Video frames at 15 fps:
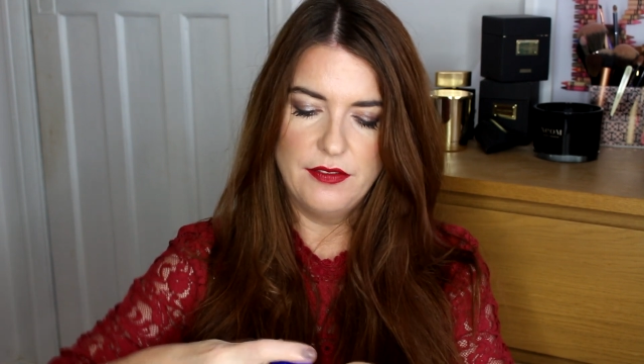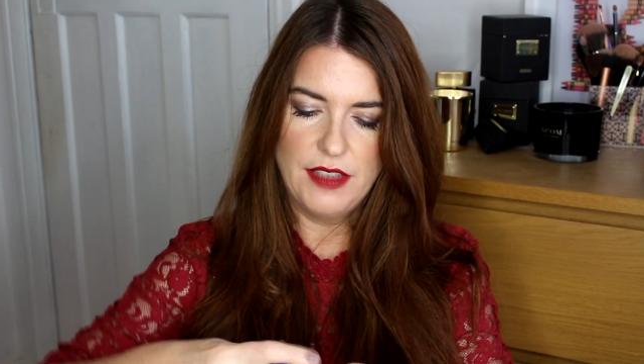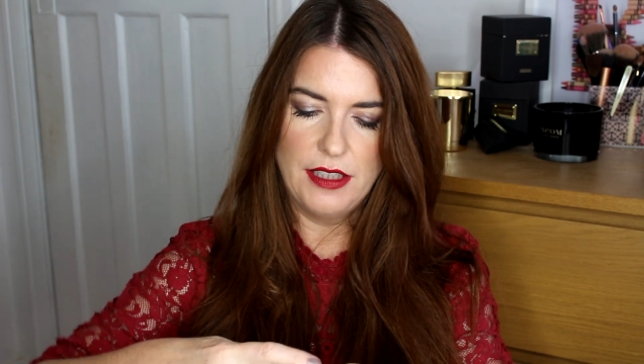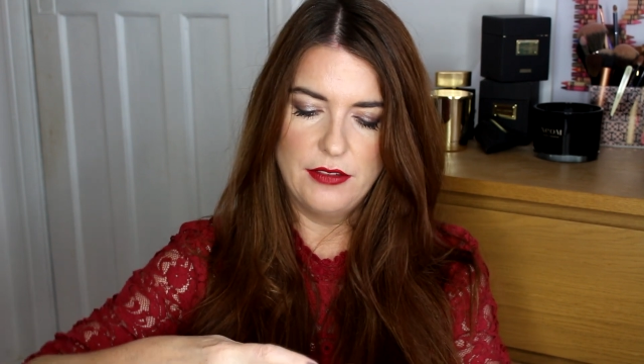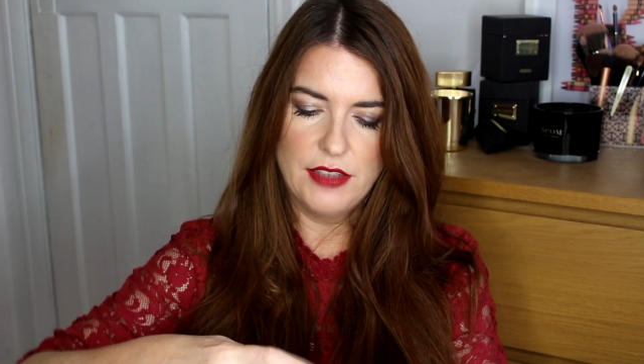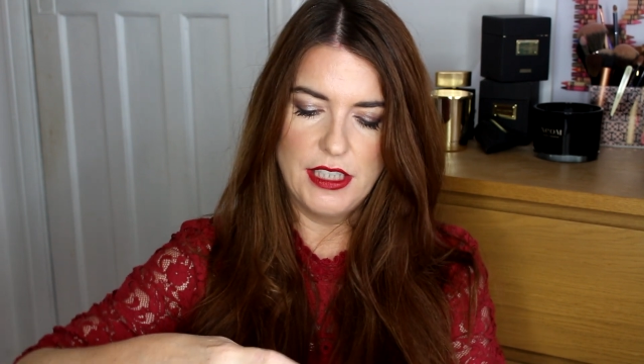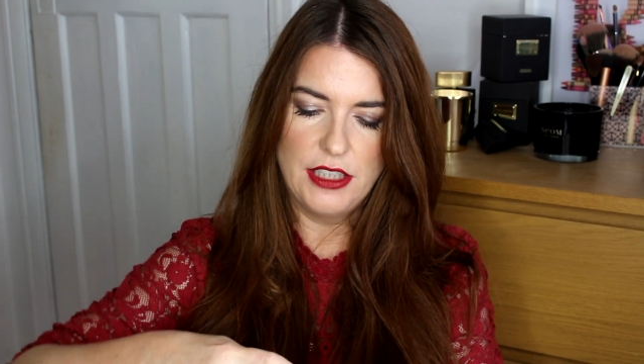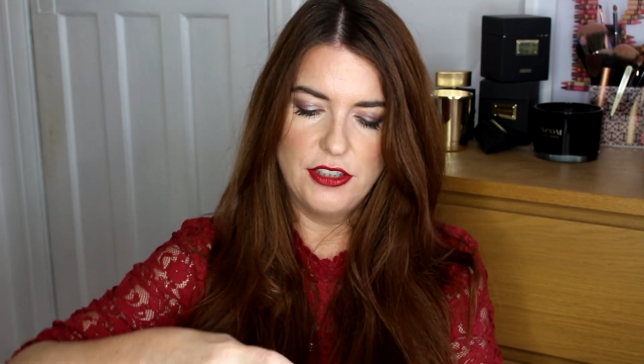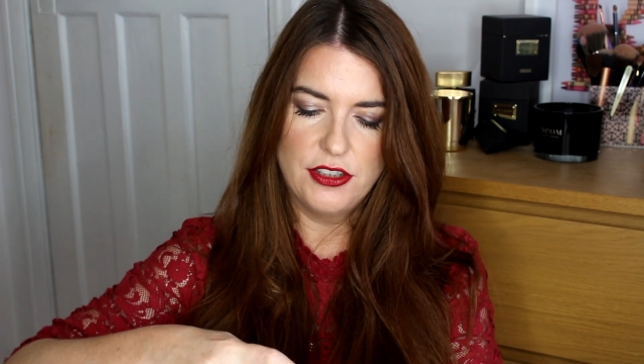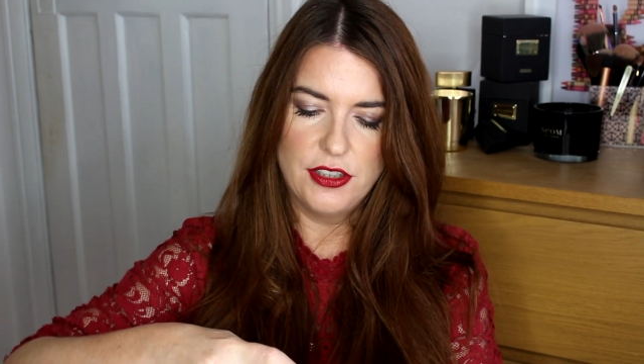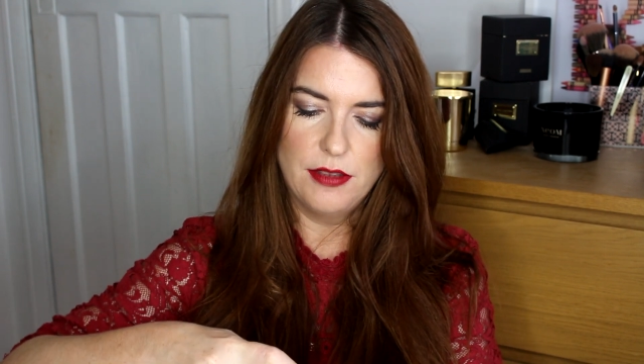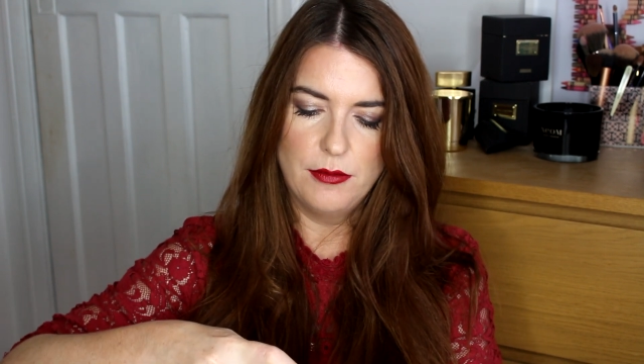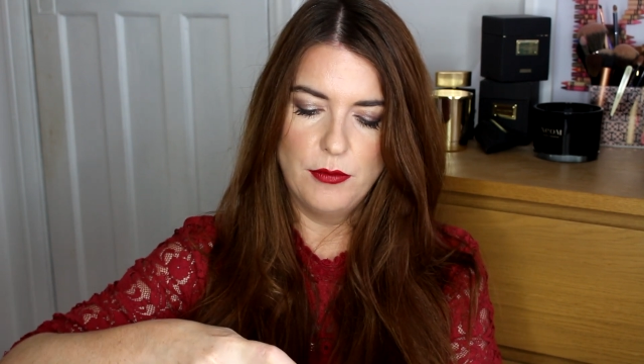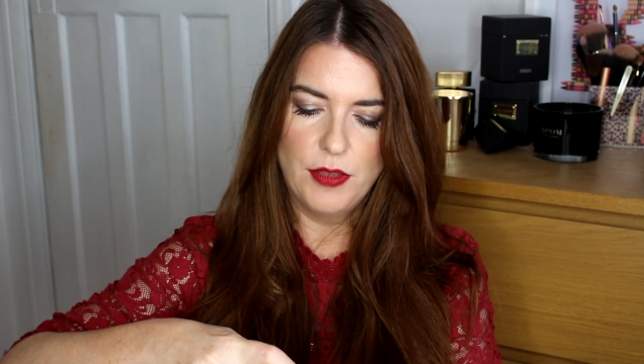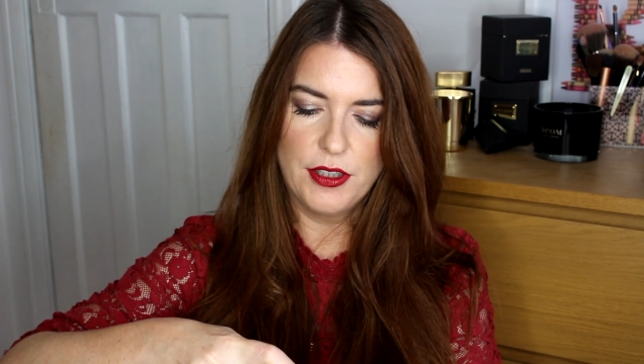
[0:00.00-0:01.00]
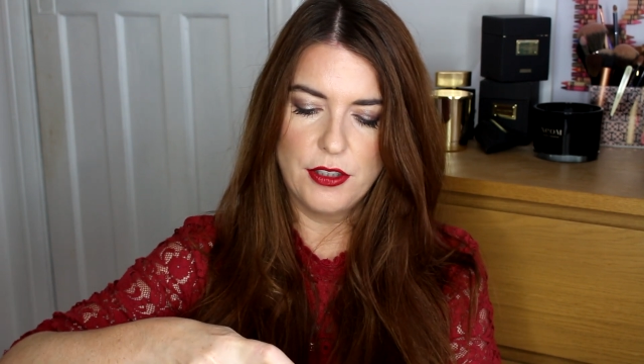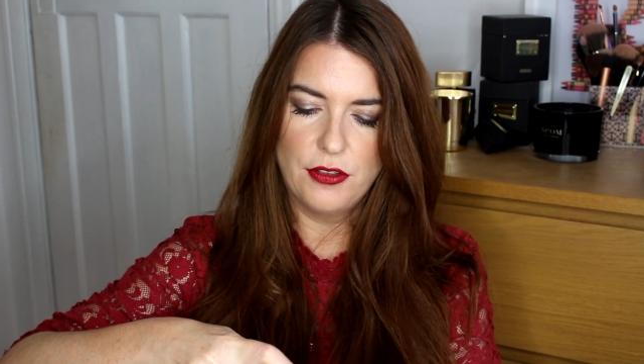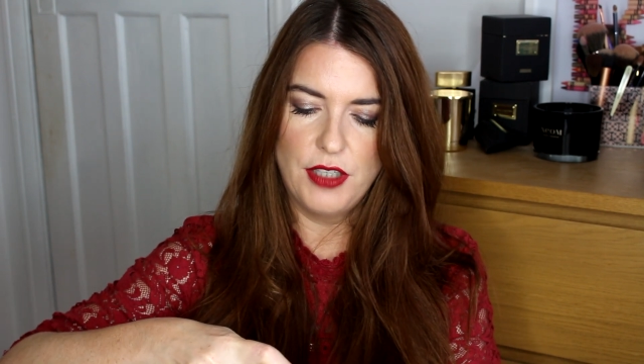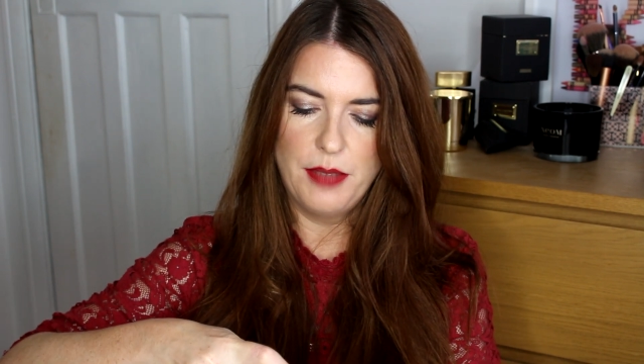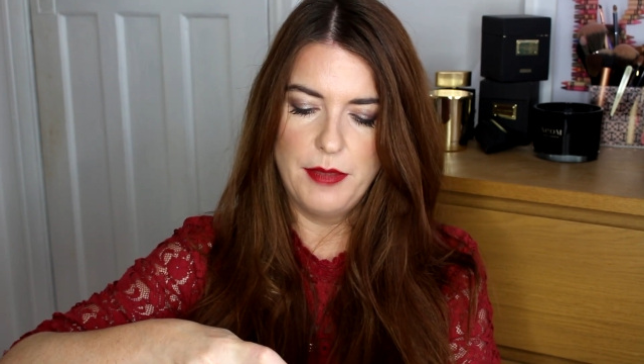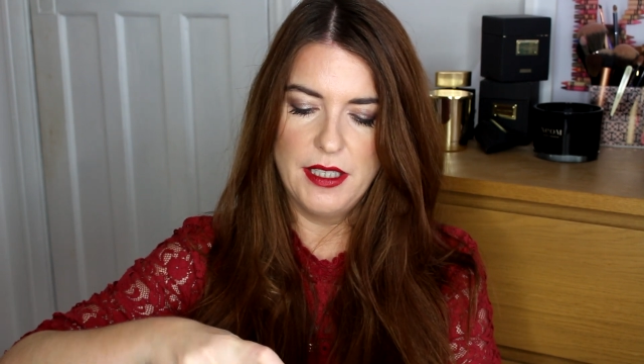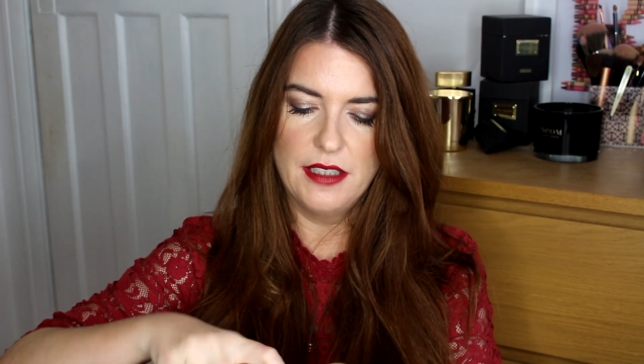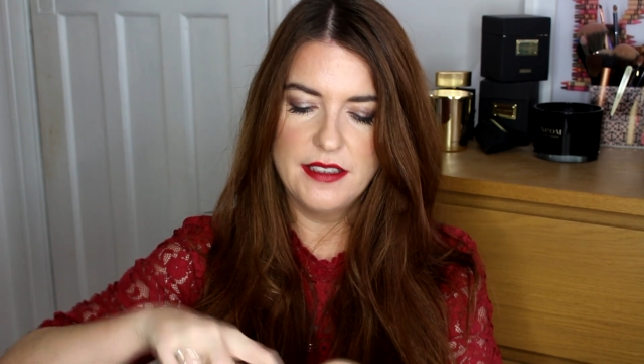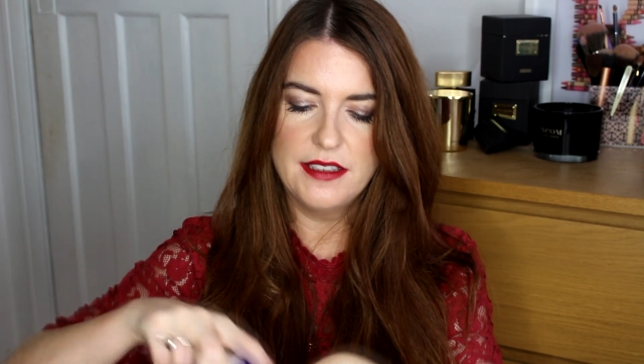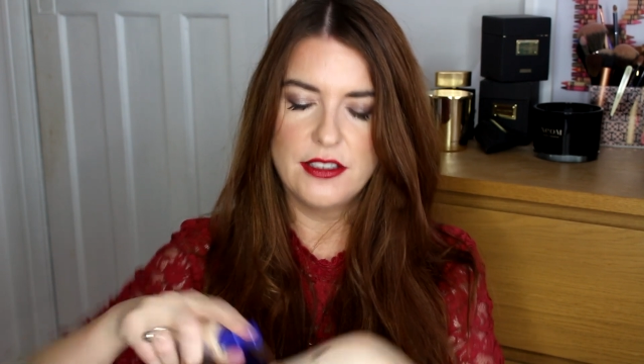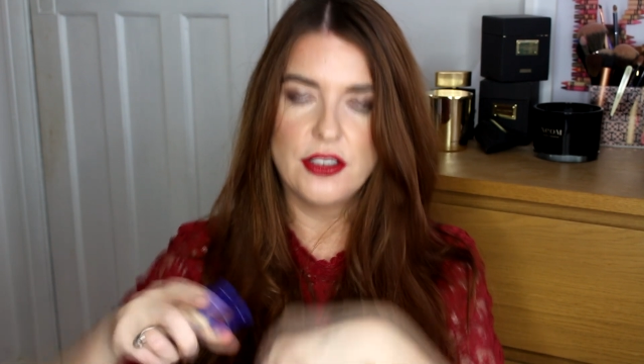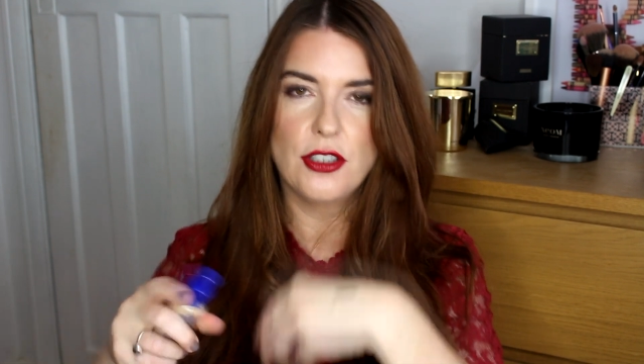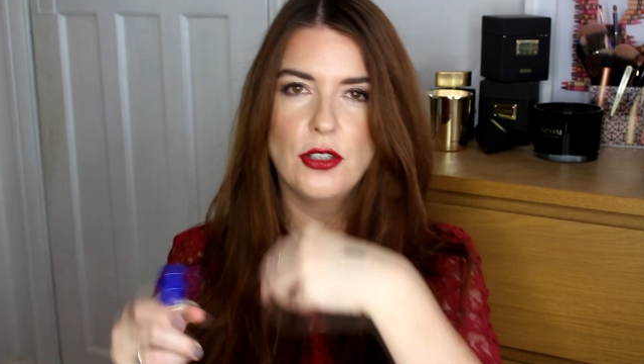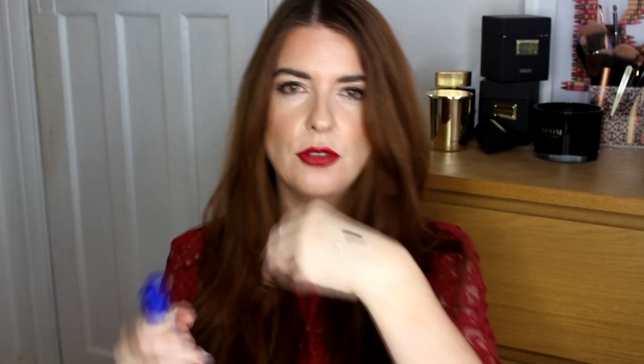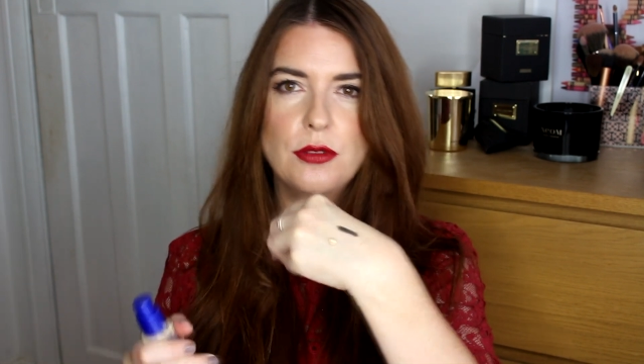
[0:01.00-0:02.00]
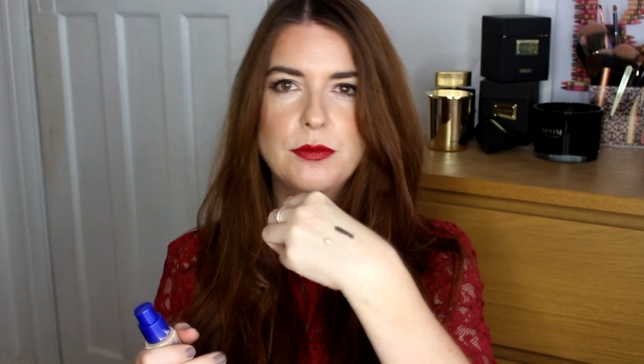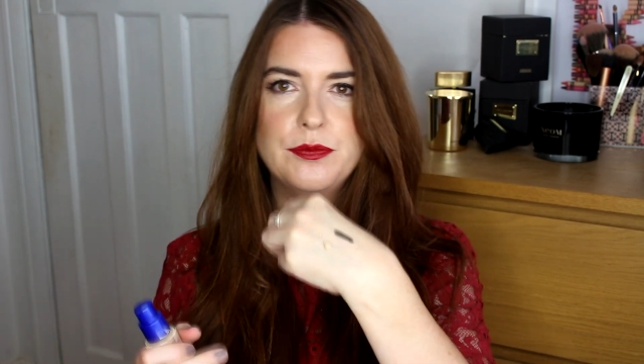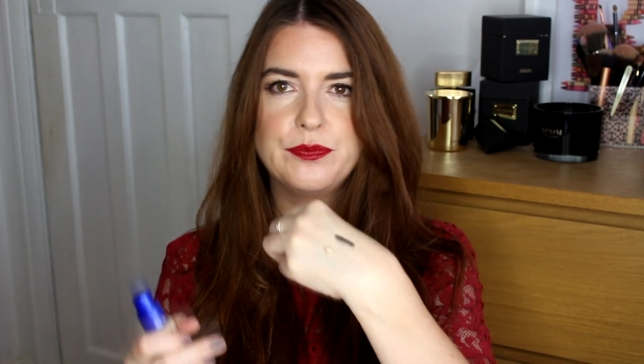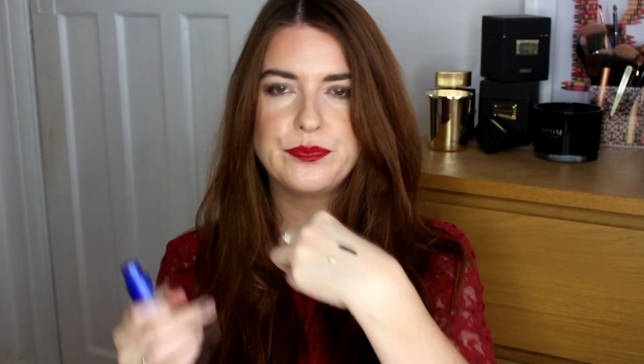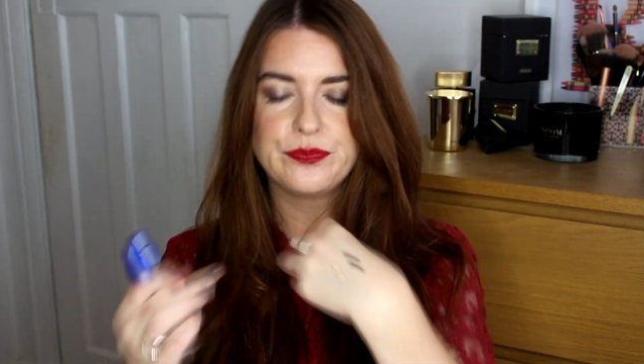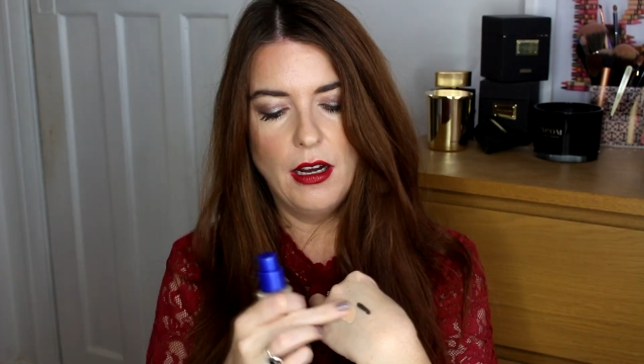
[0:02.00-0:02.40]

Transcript: foundation with creaminess too.